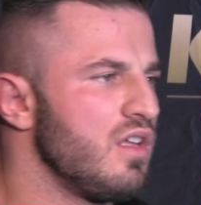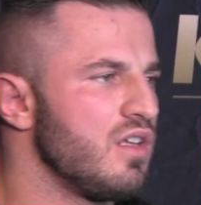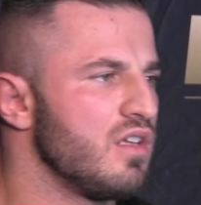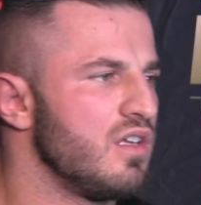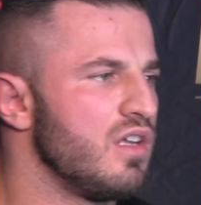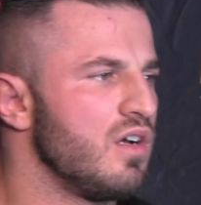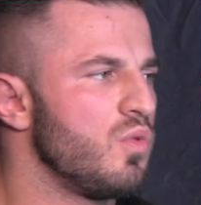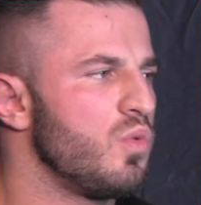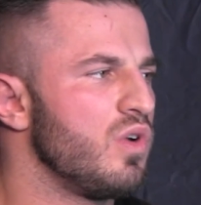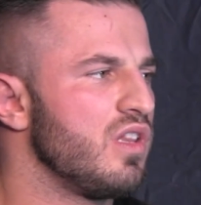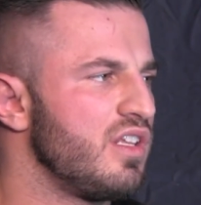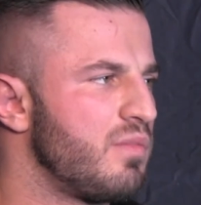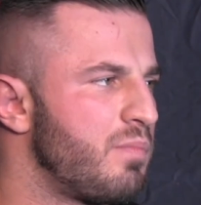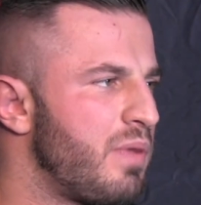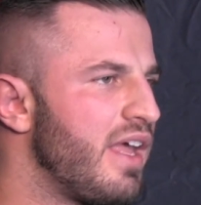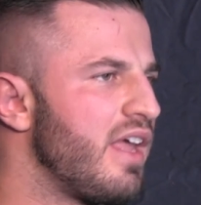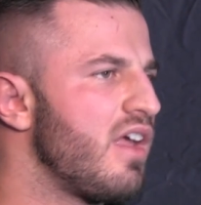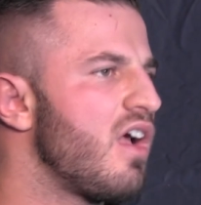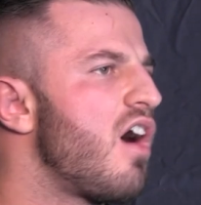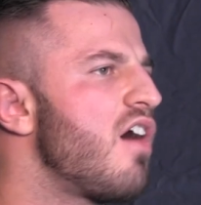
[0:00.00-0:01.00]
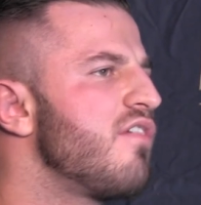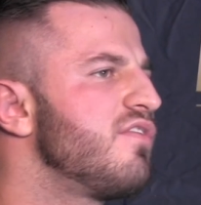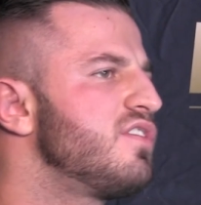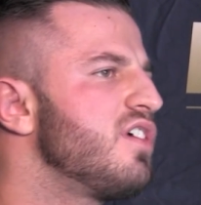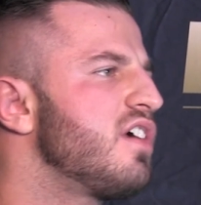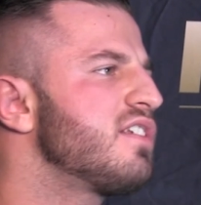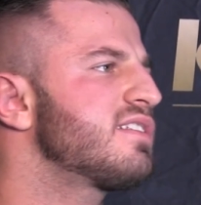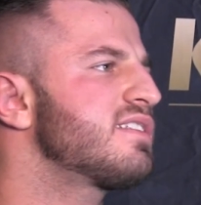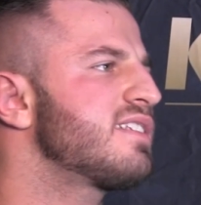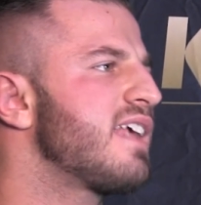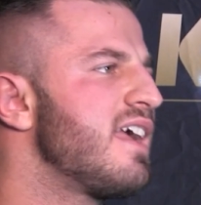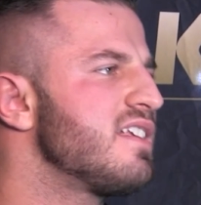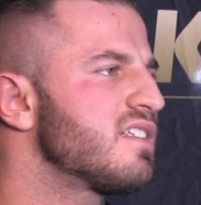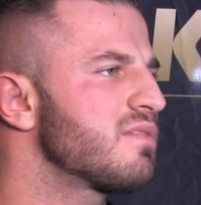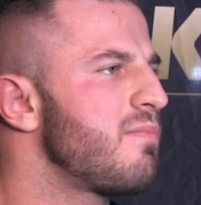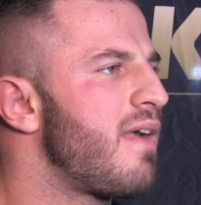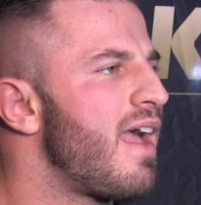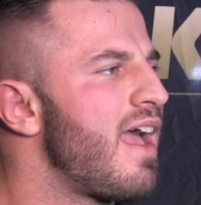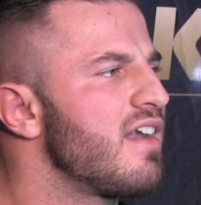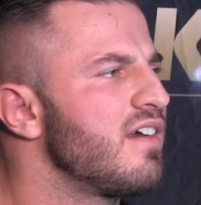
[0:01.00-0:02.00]
You know, will it pay off? Does
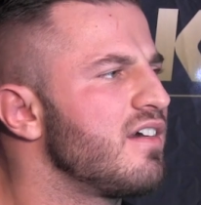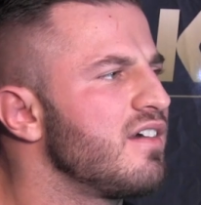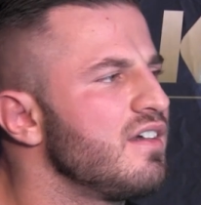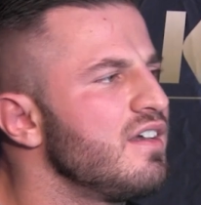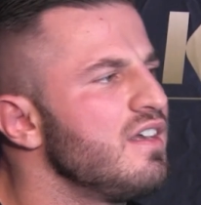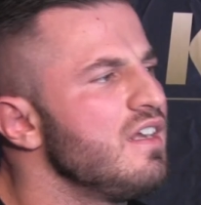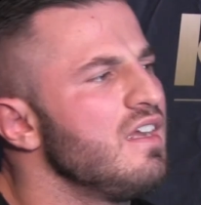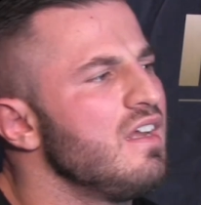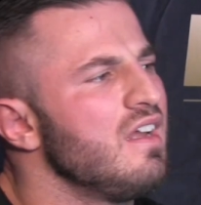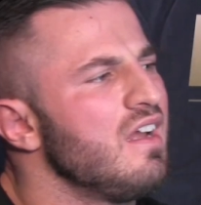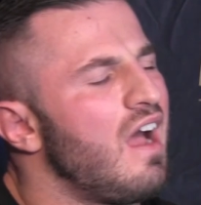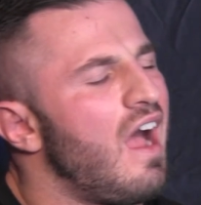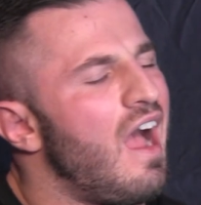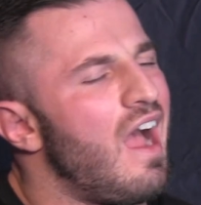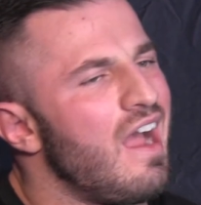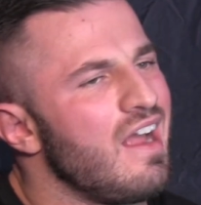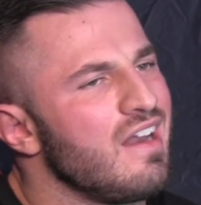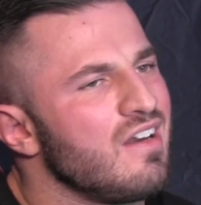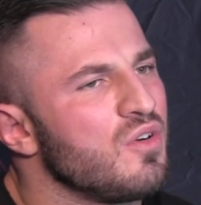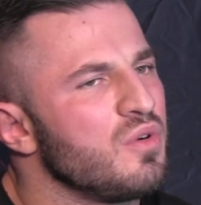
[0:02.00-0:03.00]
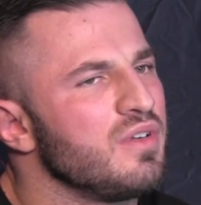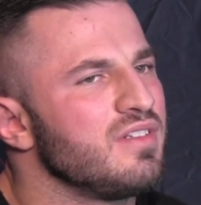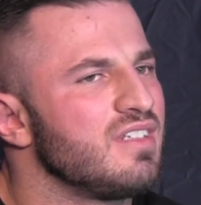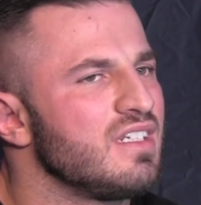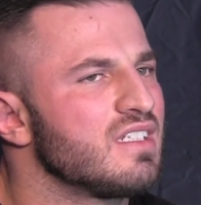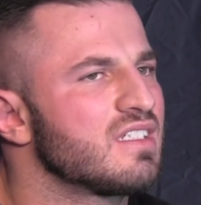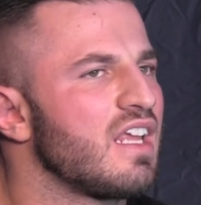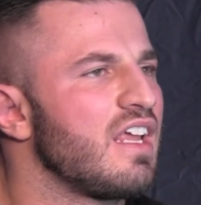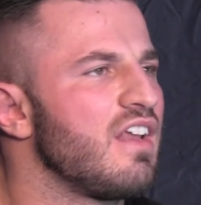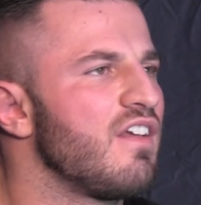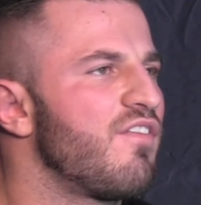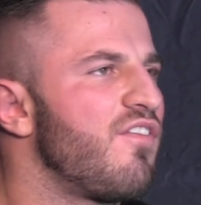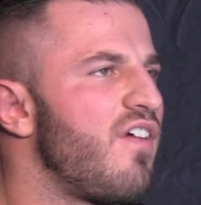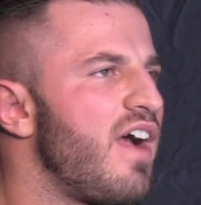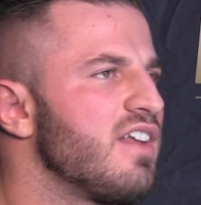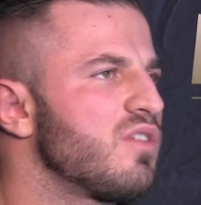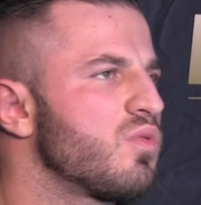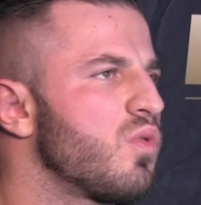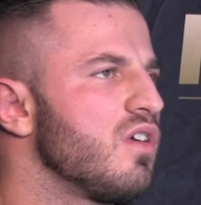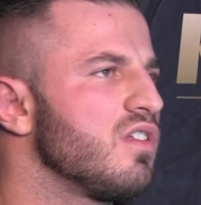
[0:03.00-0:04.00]
size matter? I know in
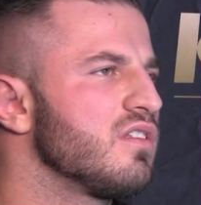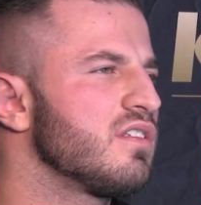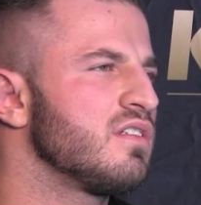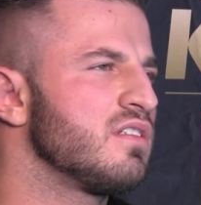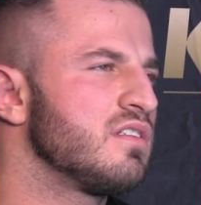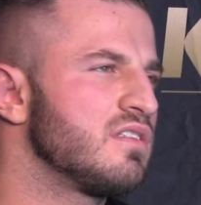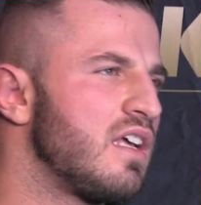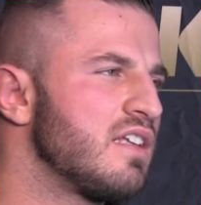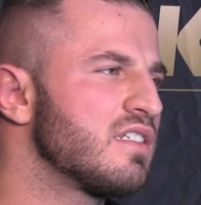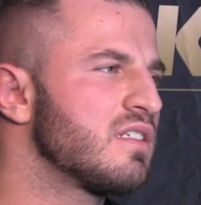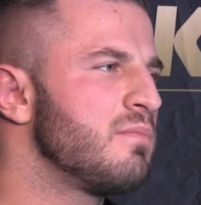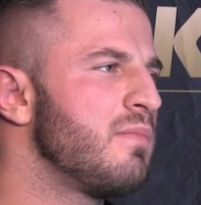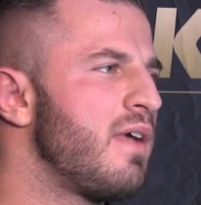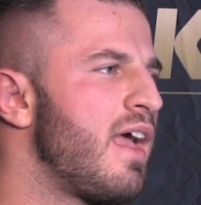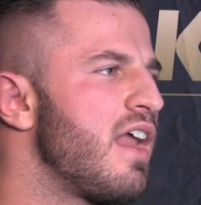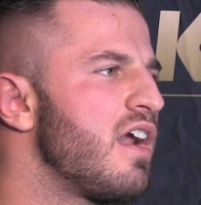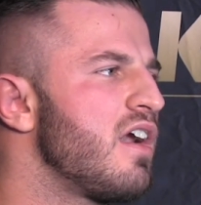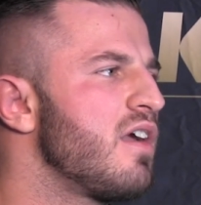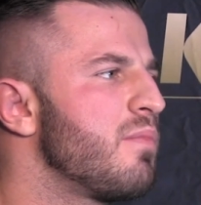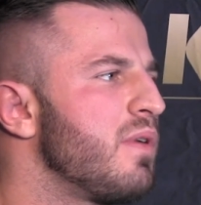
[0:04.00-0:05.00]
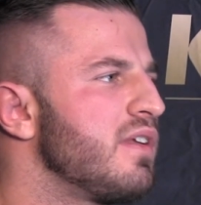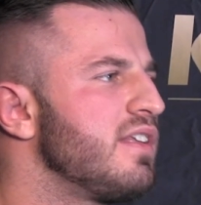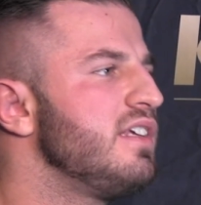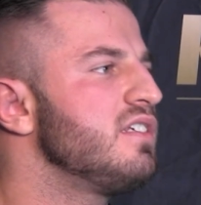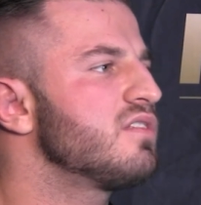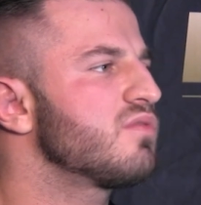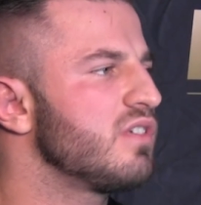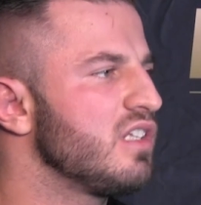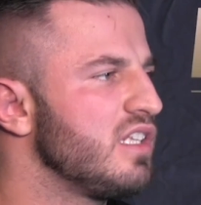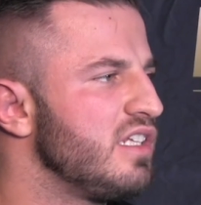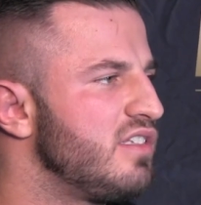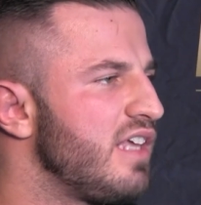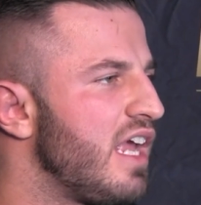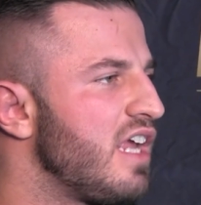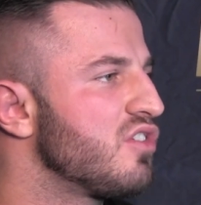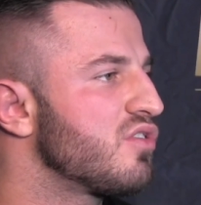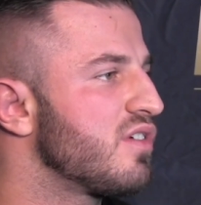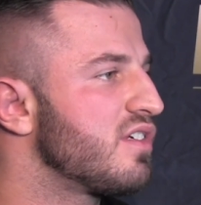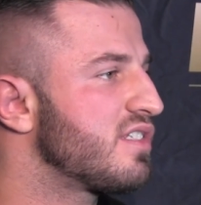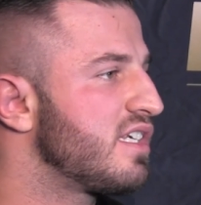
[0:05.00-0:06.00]
fight world doesn't matter, but he's really
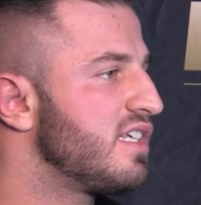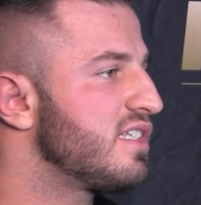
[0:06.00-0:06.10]
dangerous.